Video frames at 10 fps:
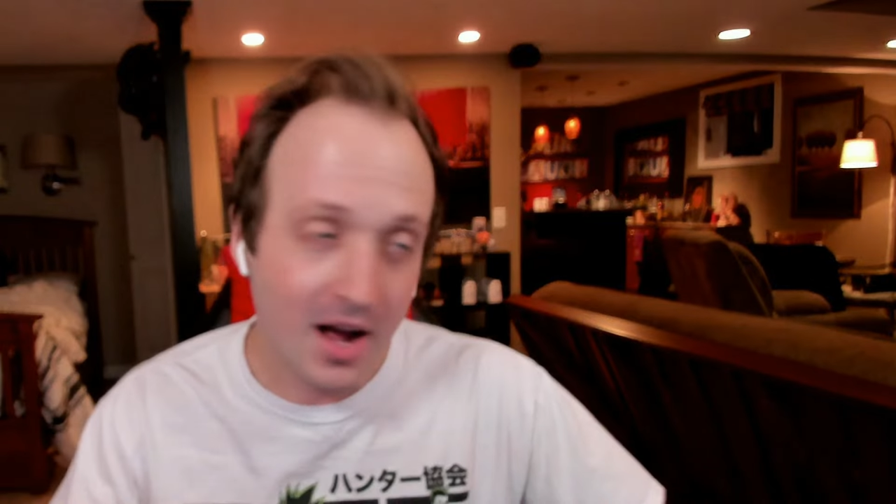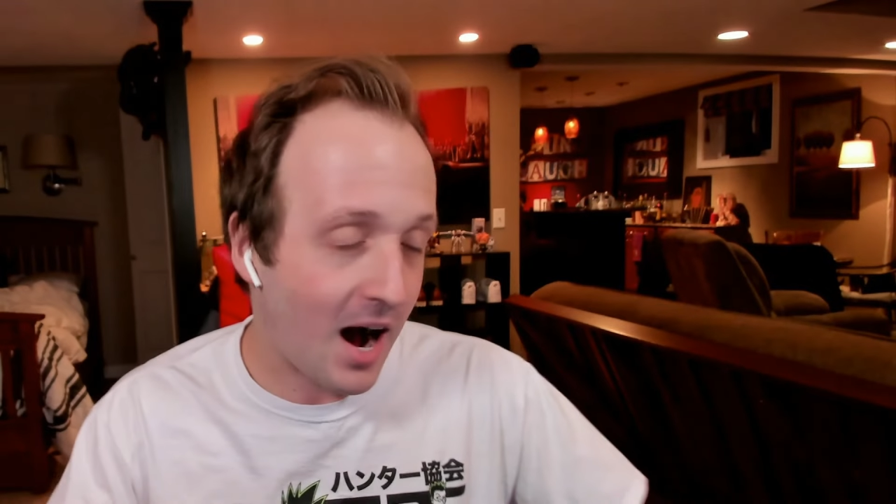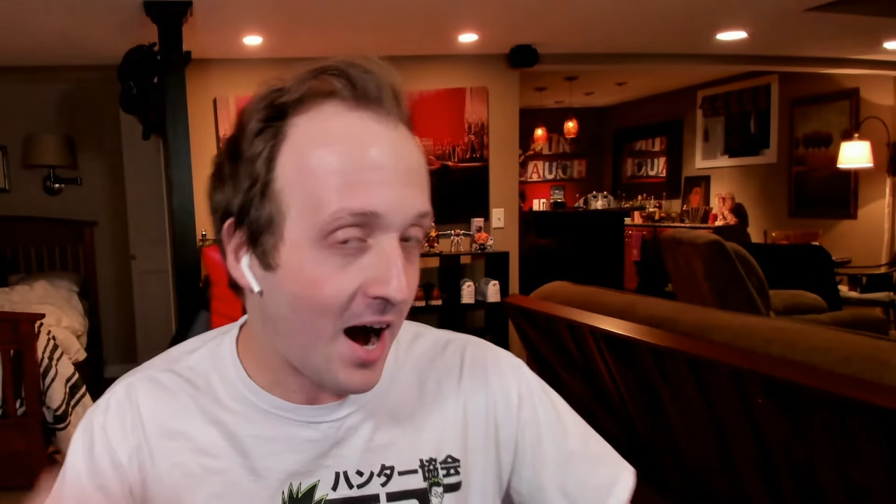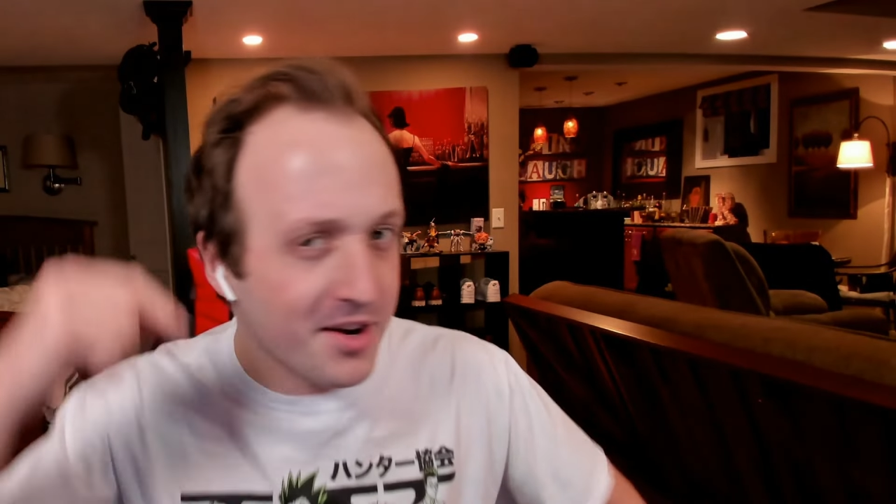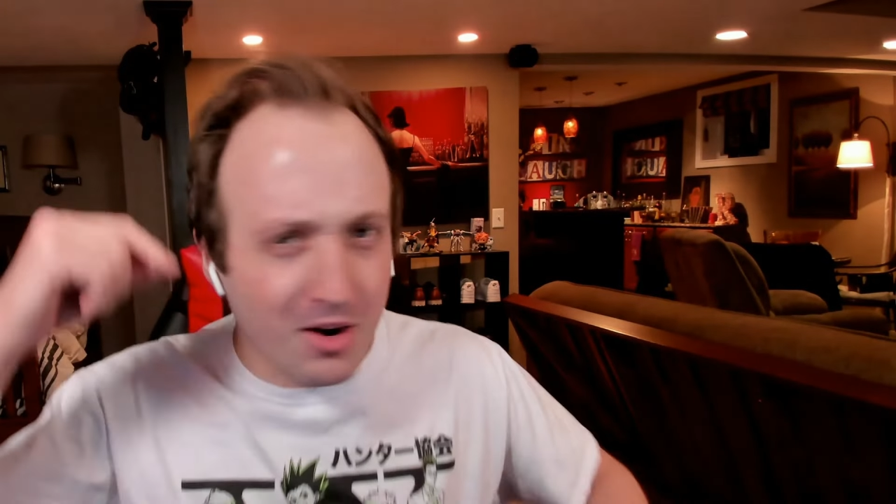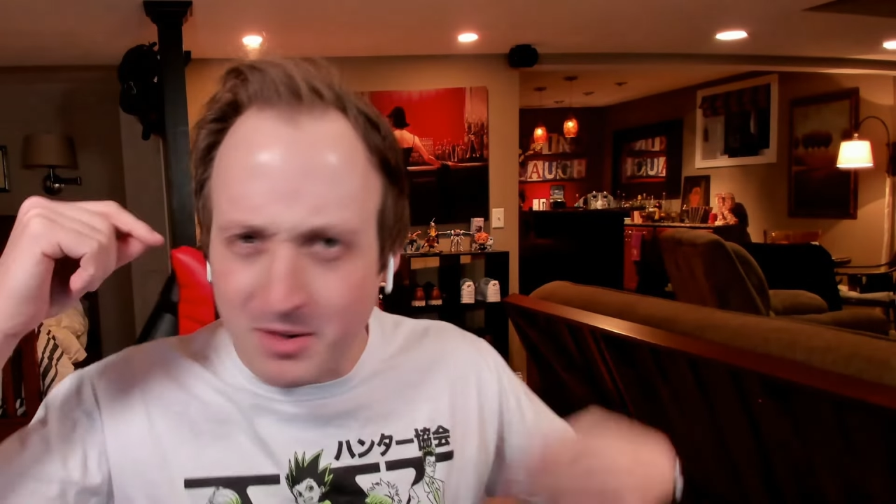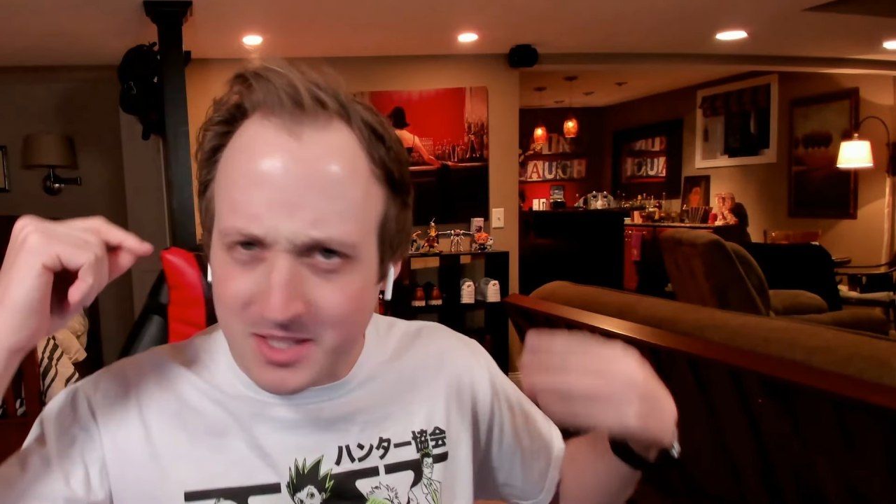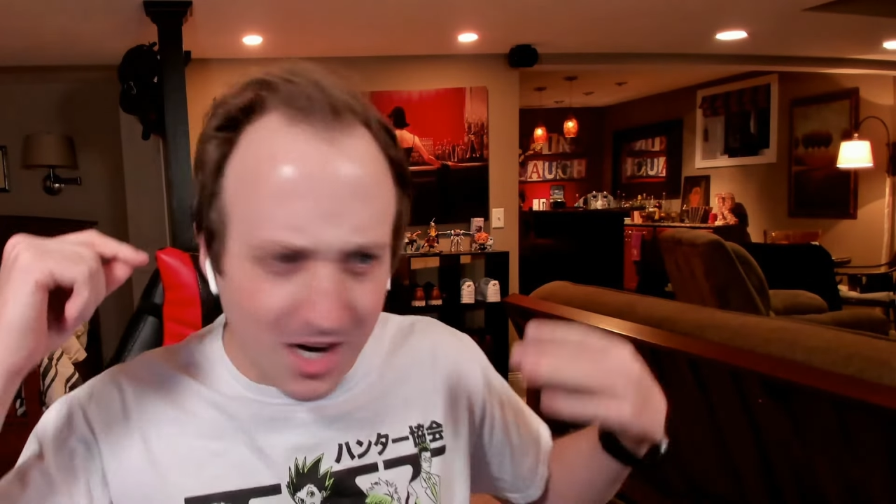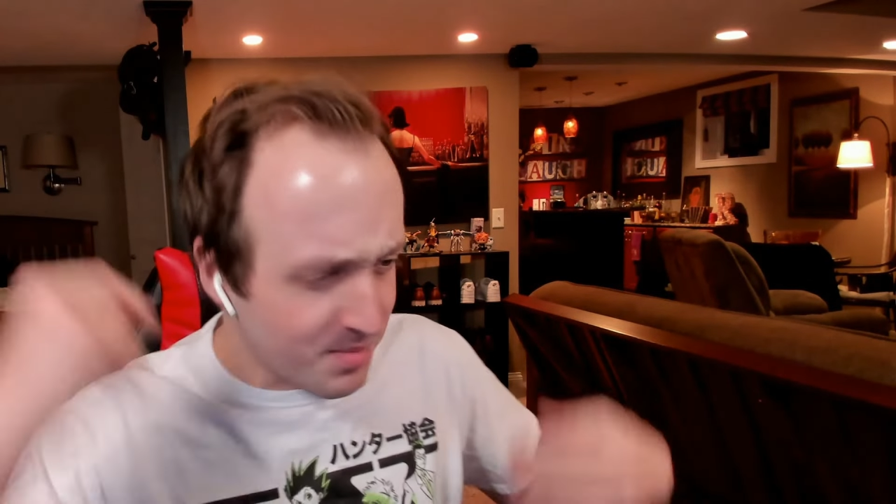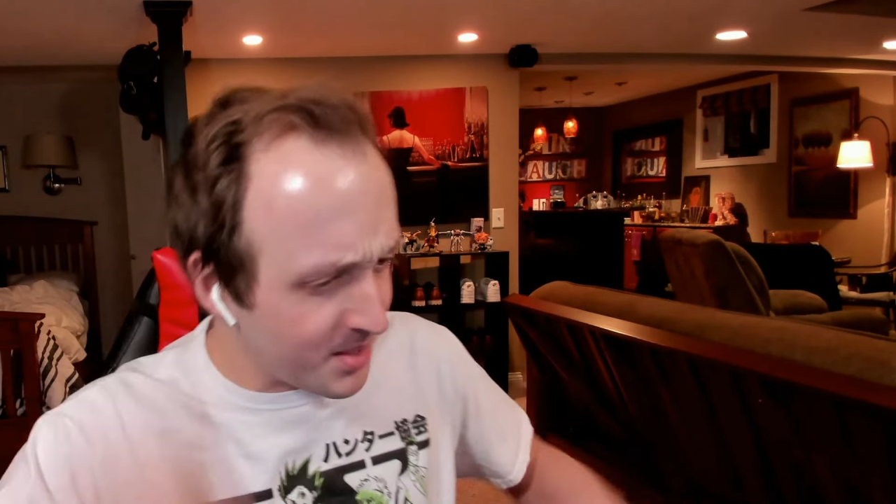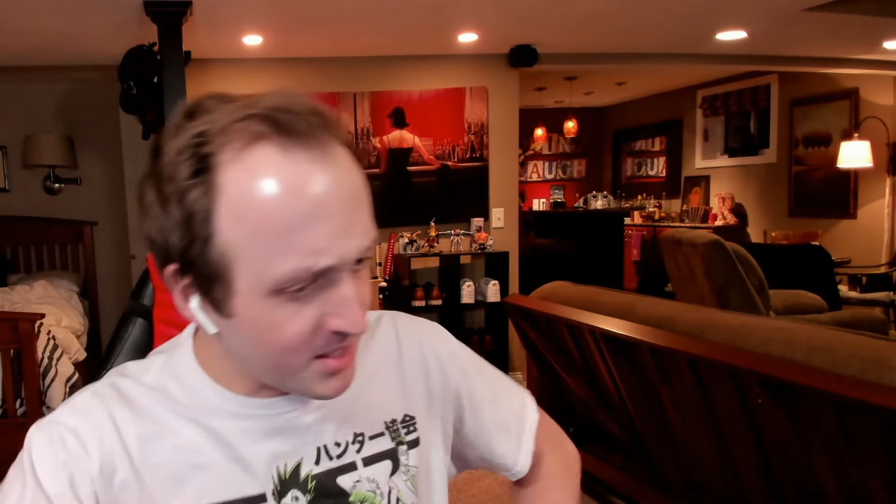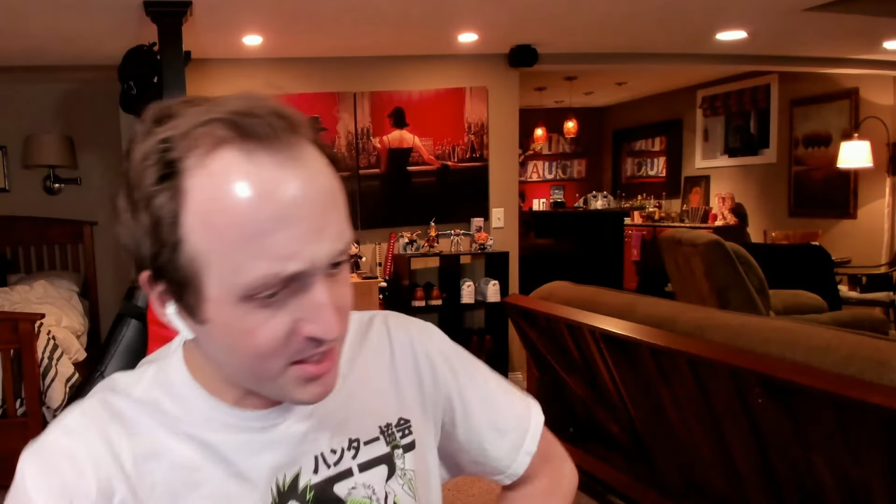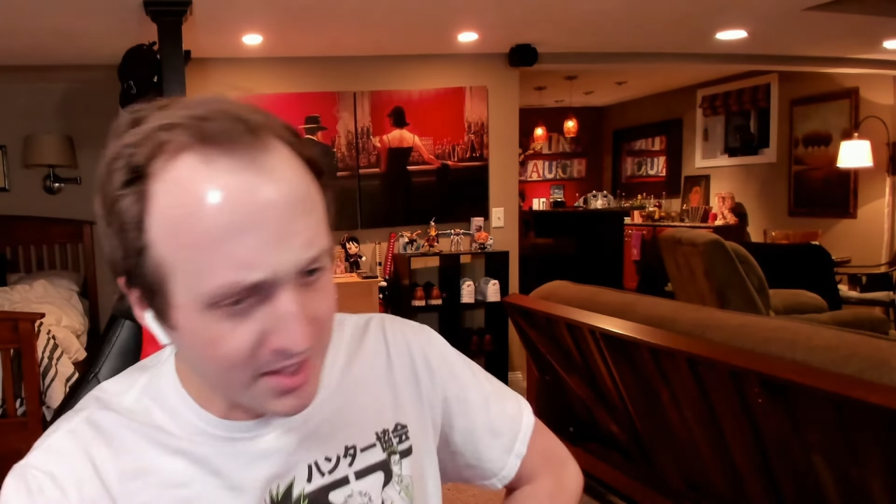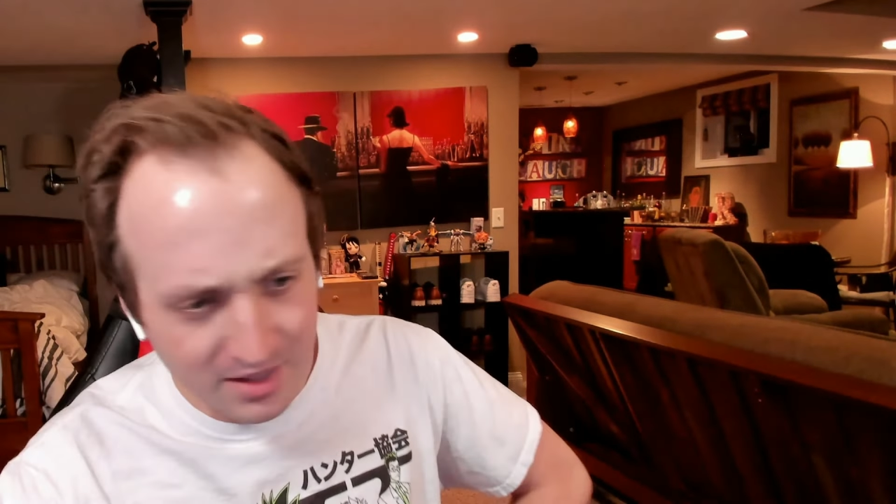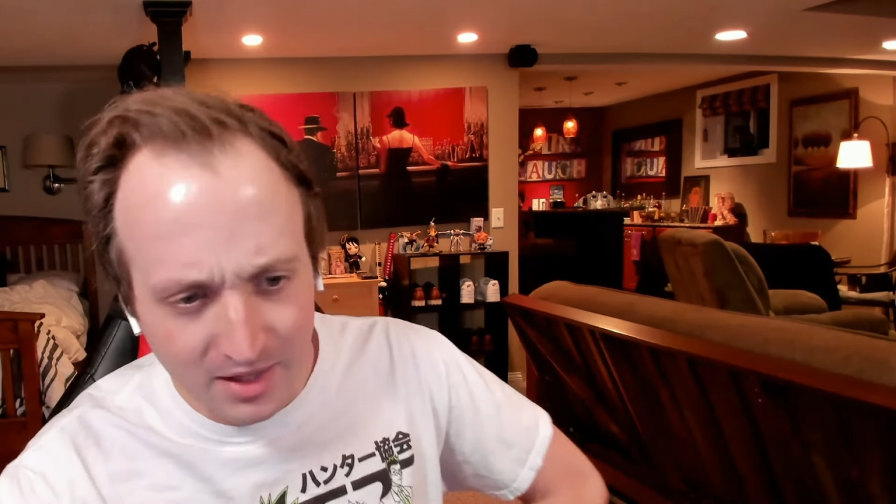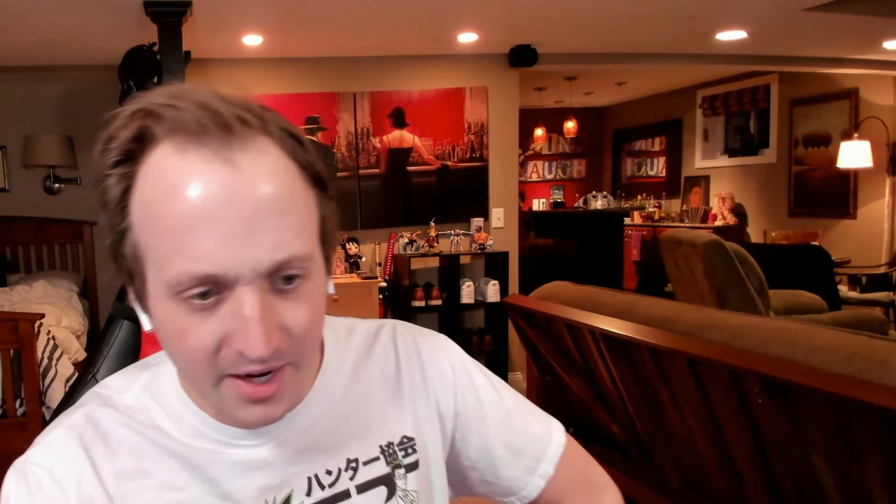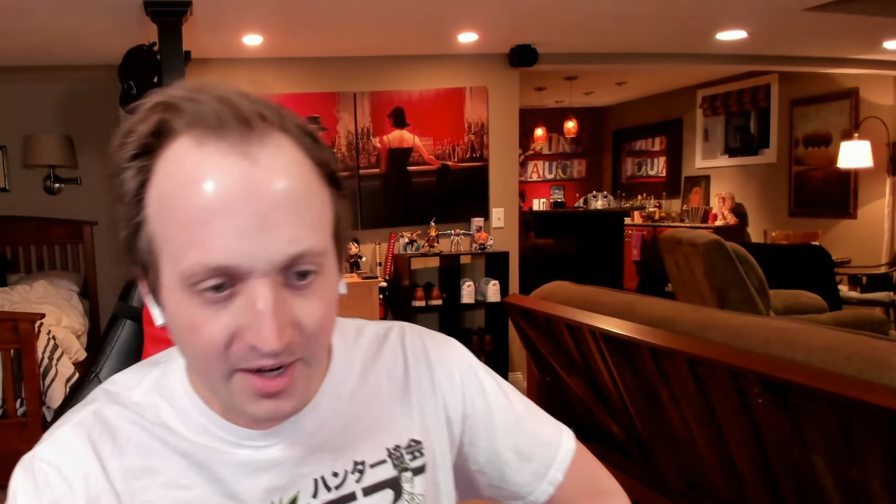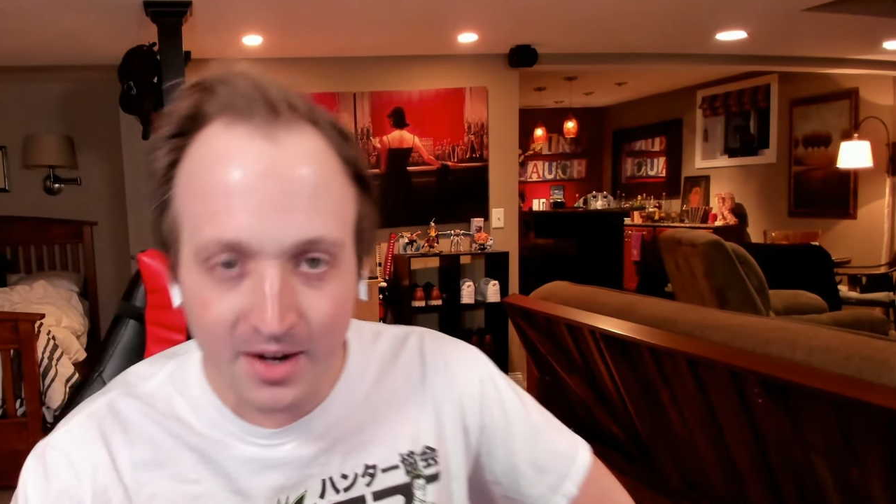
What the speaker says: I know it's coming into you late.